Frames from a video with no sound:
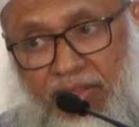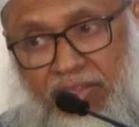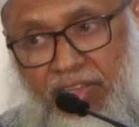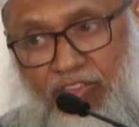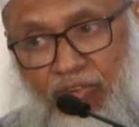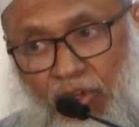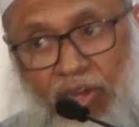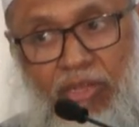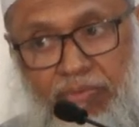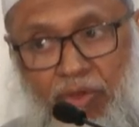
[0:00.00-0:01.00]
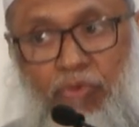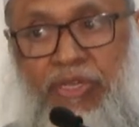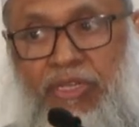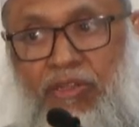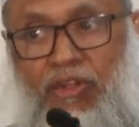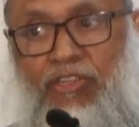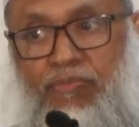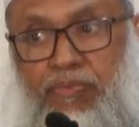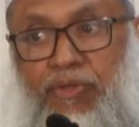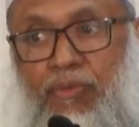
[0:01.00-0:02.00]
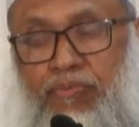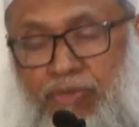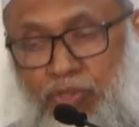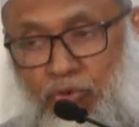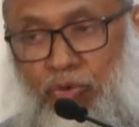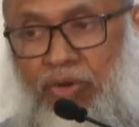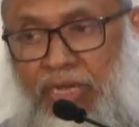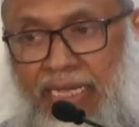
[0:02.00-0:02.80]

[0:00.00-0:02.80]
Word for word: That's the knowledge of Tawheed, knowledge of pure, pure